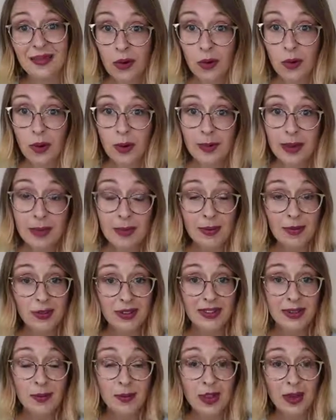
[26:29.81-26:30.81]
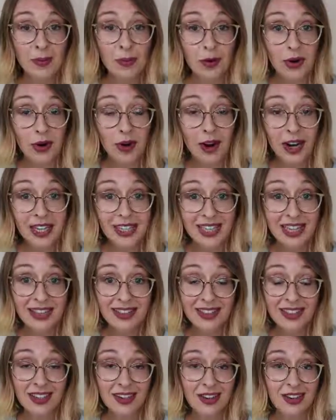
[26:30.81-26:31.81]
Or maybe for something more hearty,
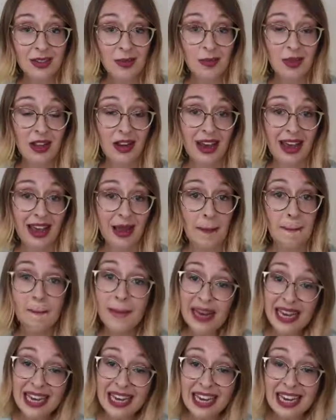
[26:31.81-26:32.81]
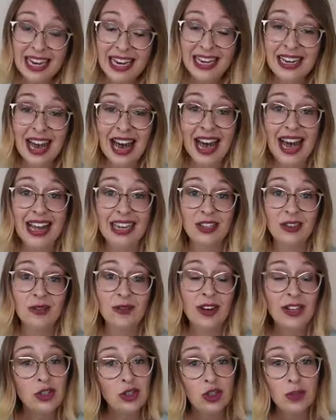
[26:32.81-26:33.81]
consider something like a bean and
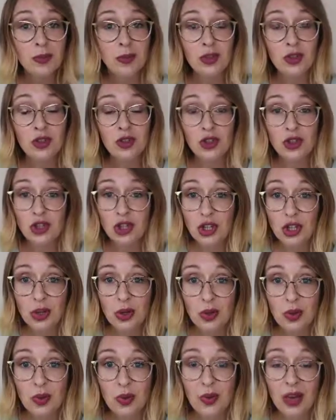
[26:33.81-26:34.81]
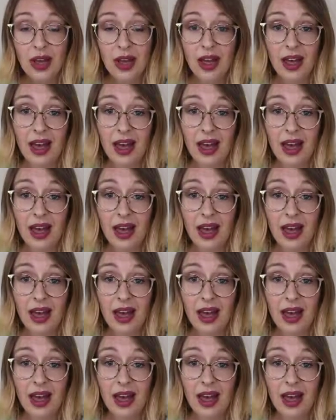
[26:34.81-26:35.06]
vegetable stew,